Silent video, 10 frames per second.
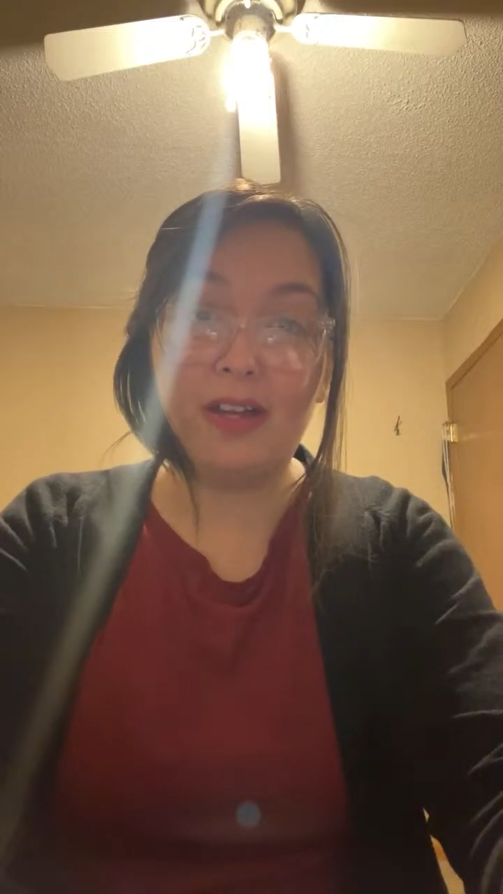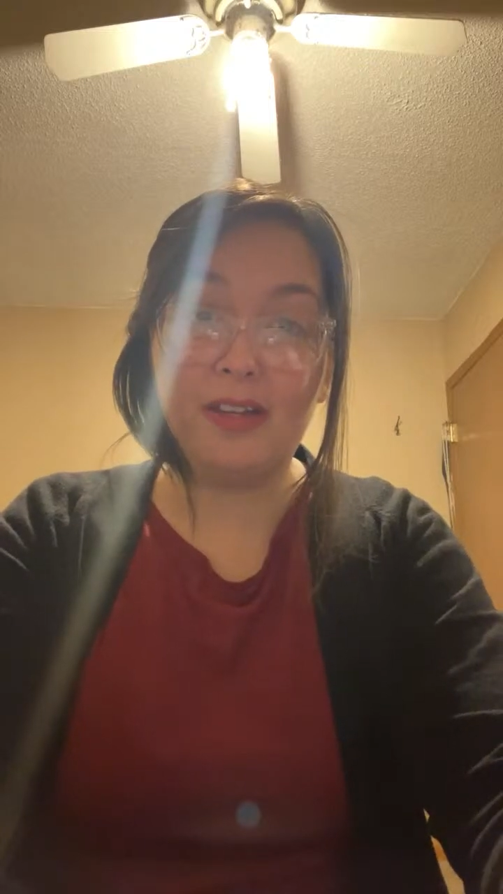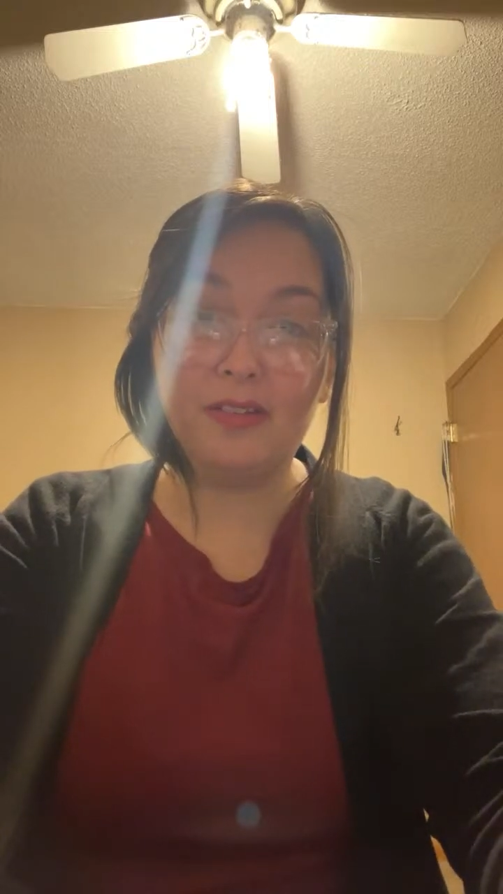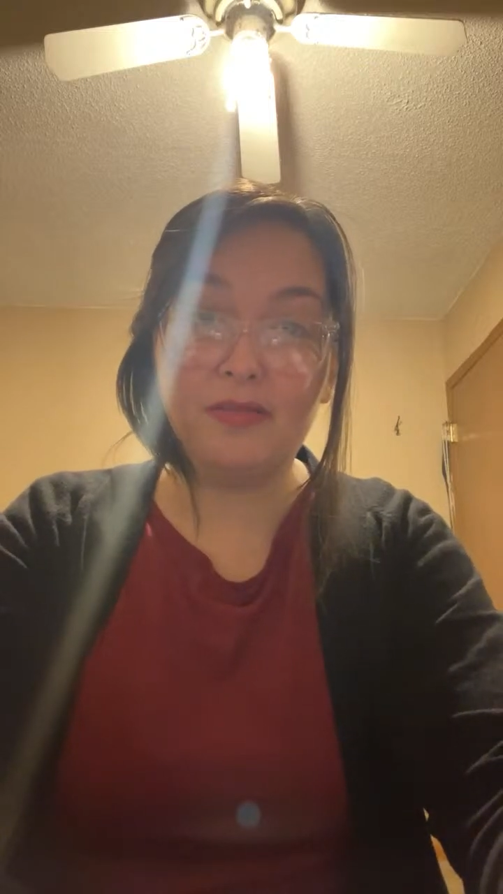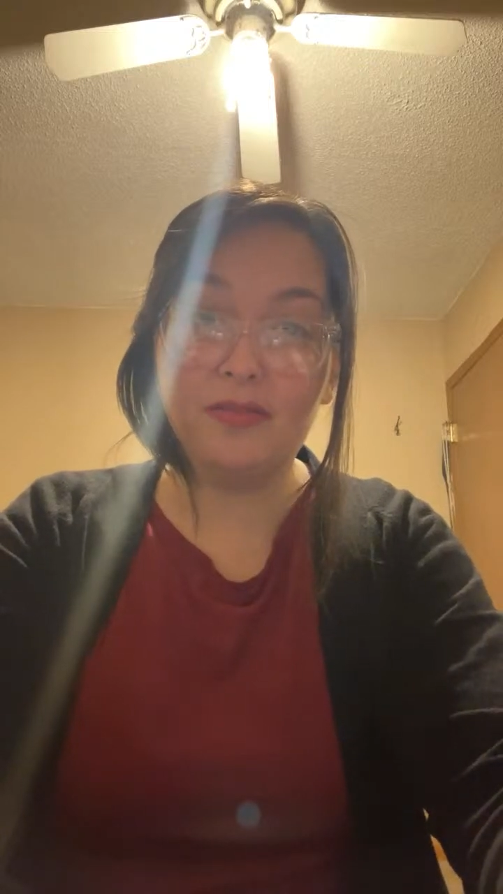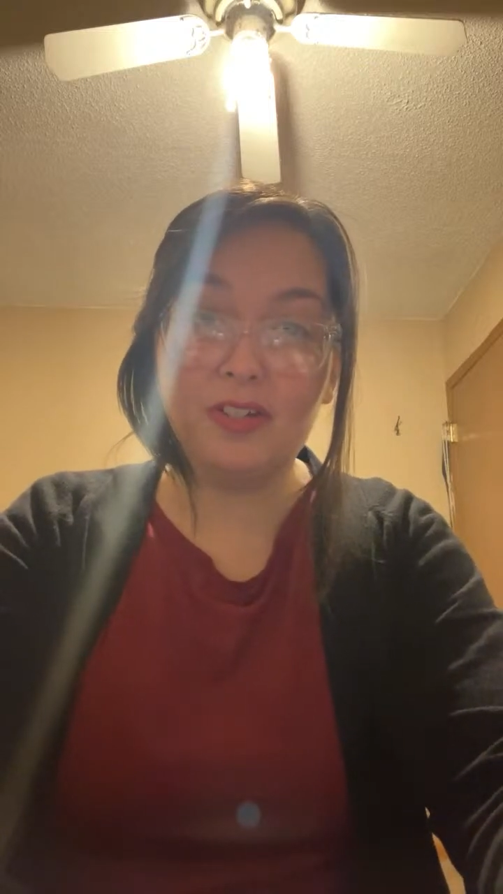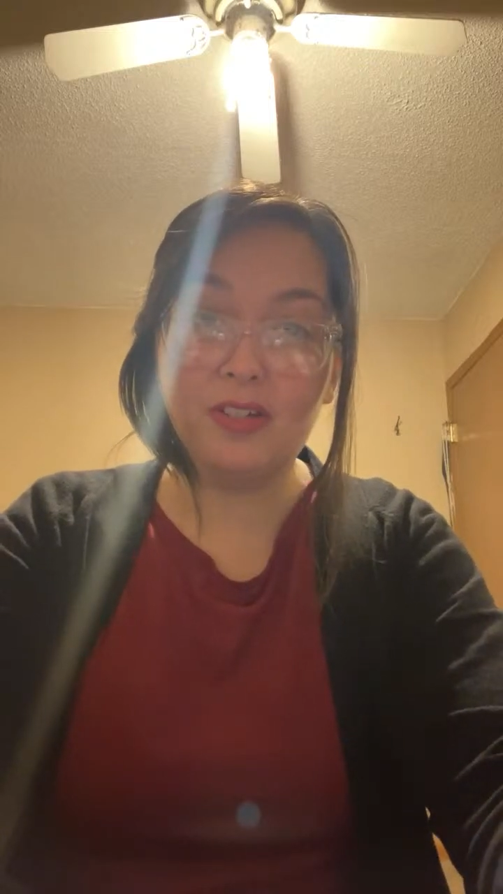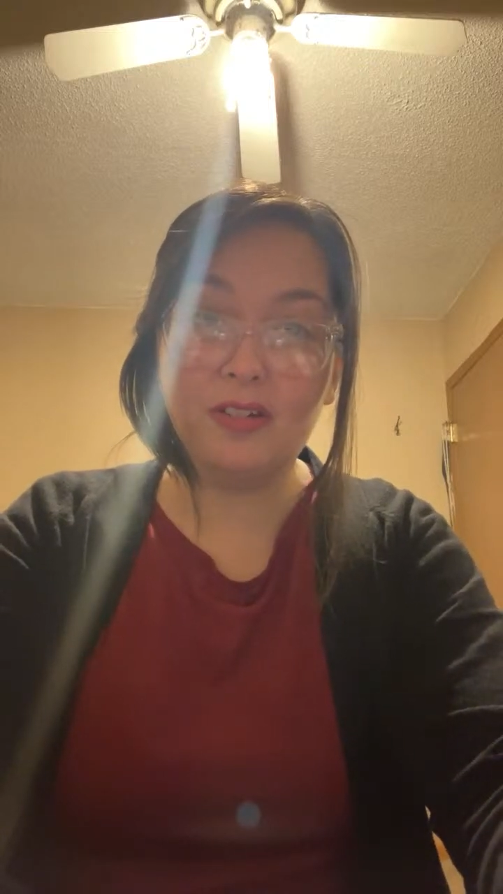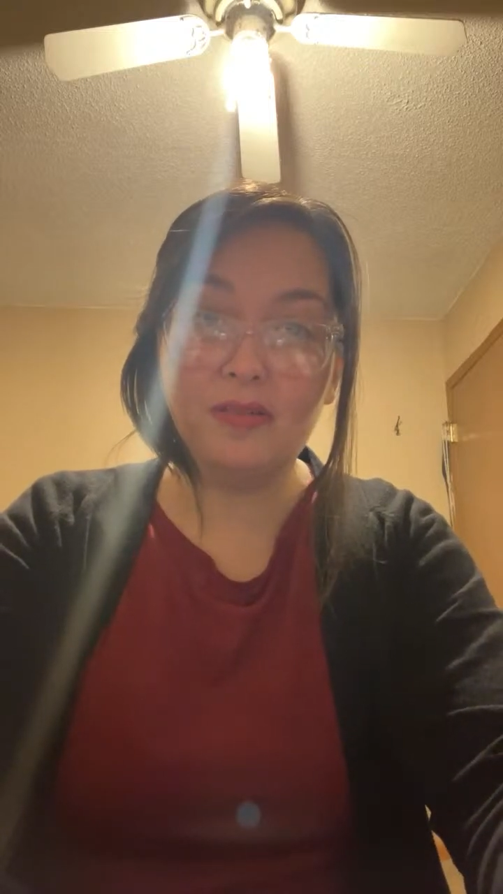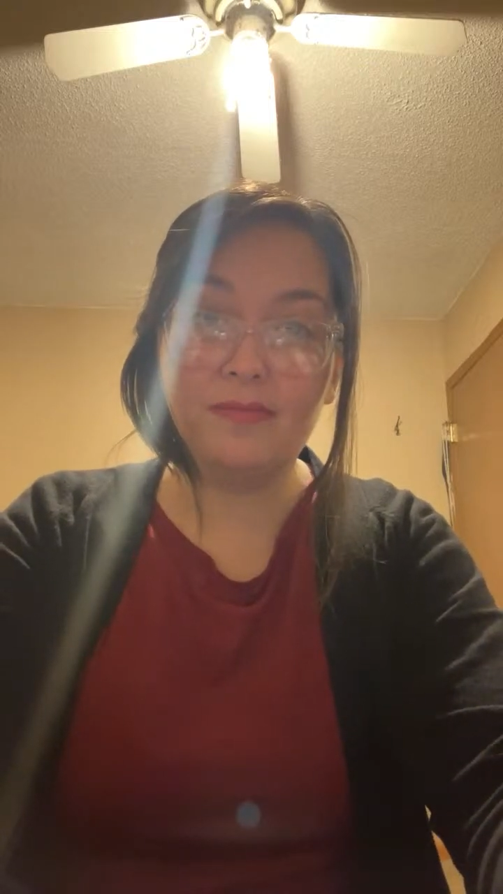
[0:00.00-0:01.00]
gift.
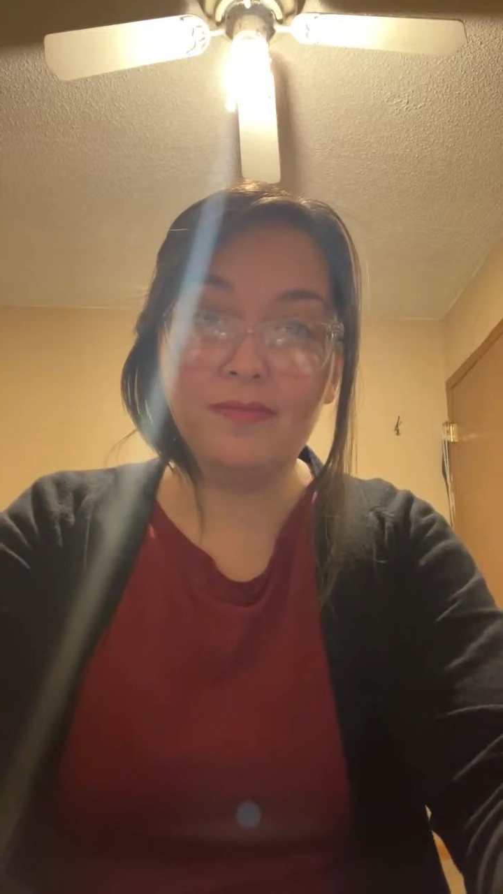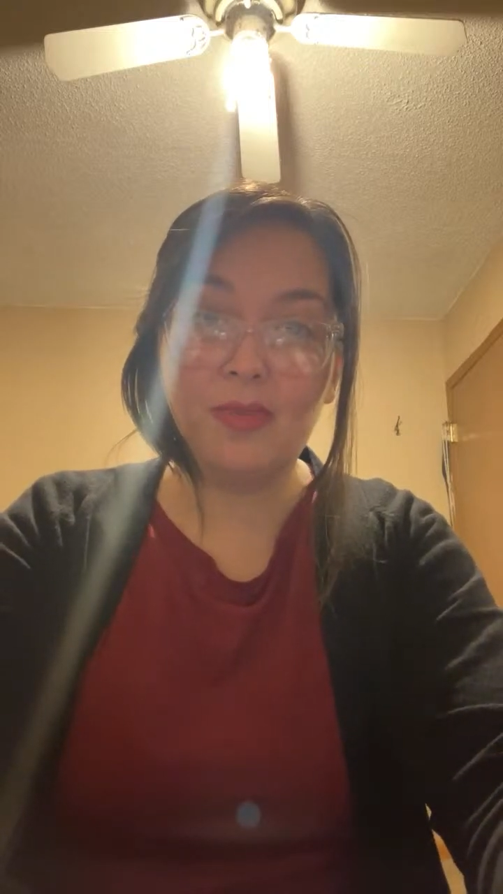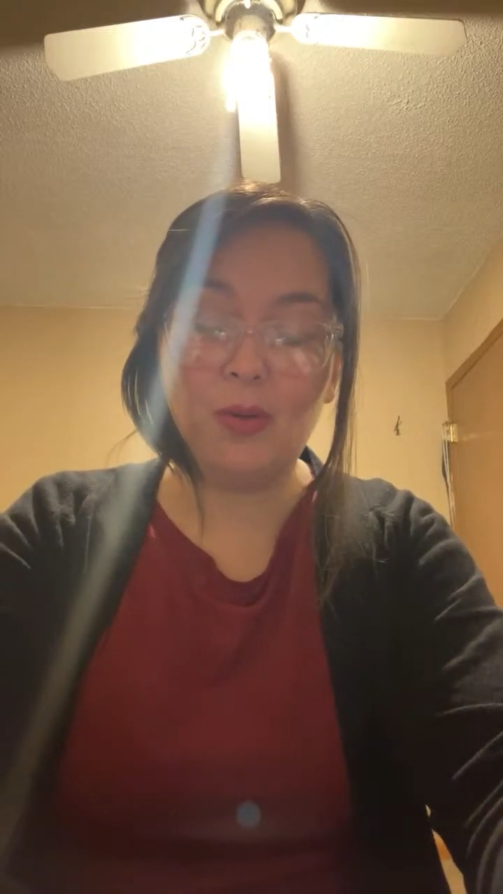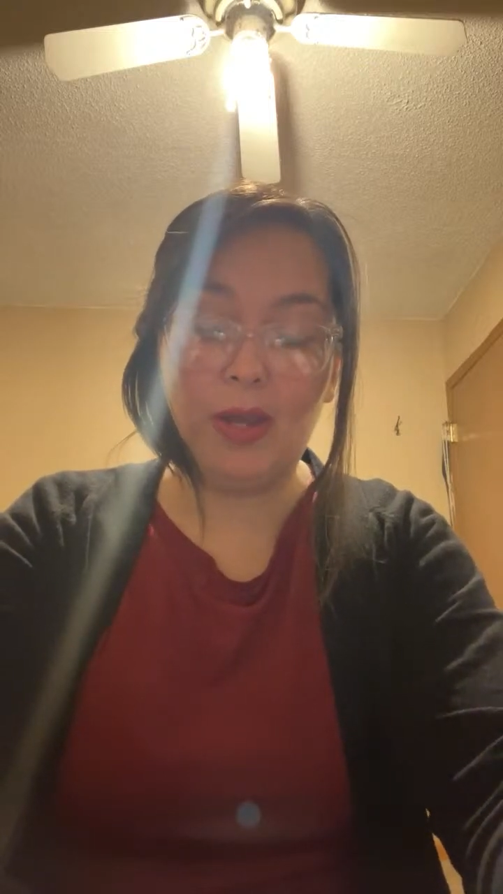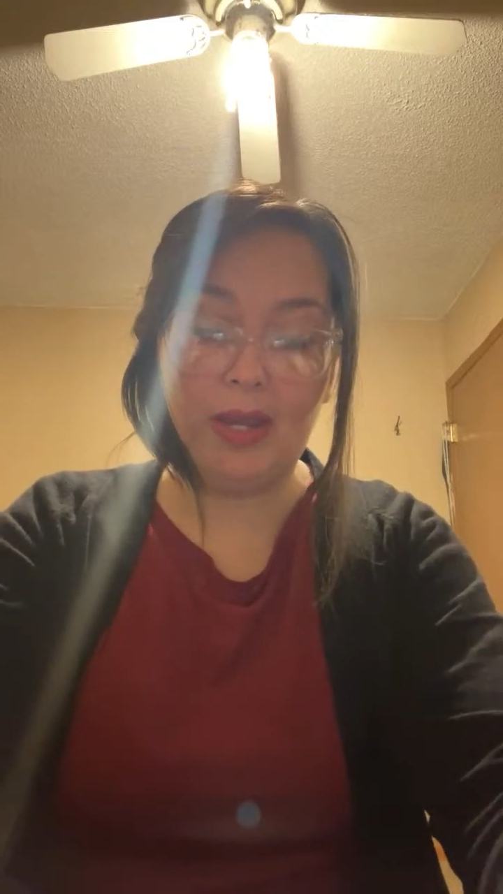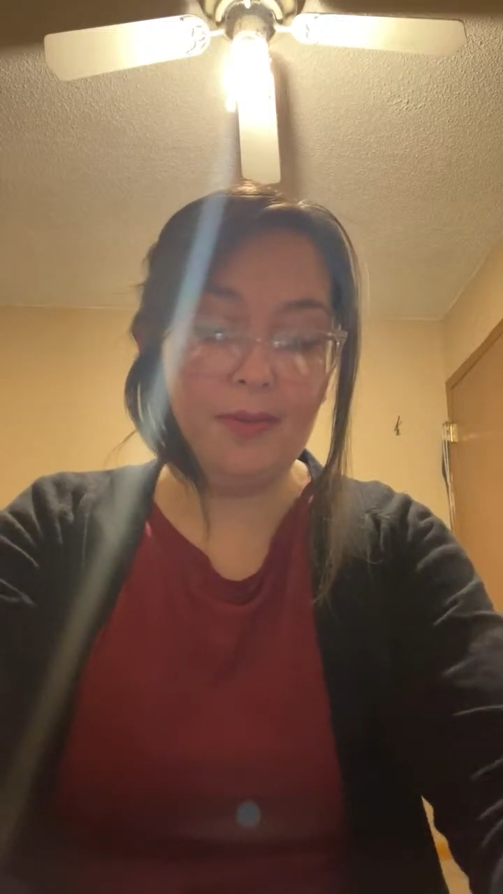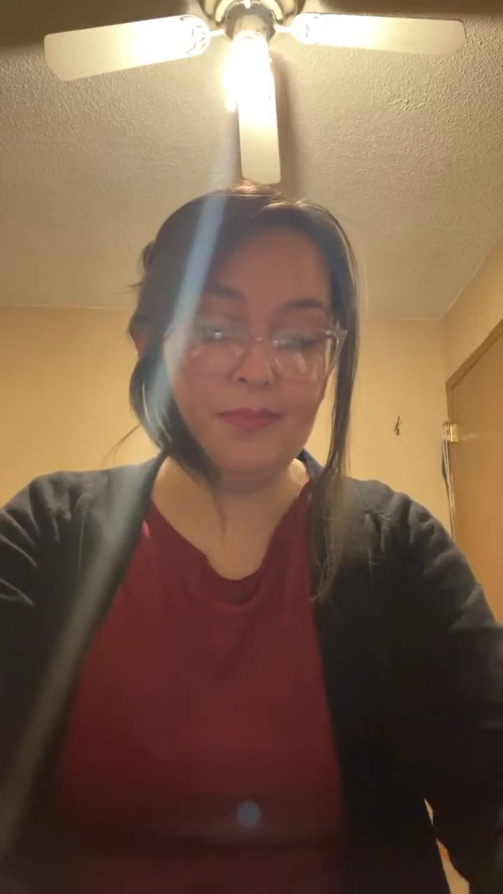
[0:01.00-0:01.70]
Okay?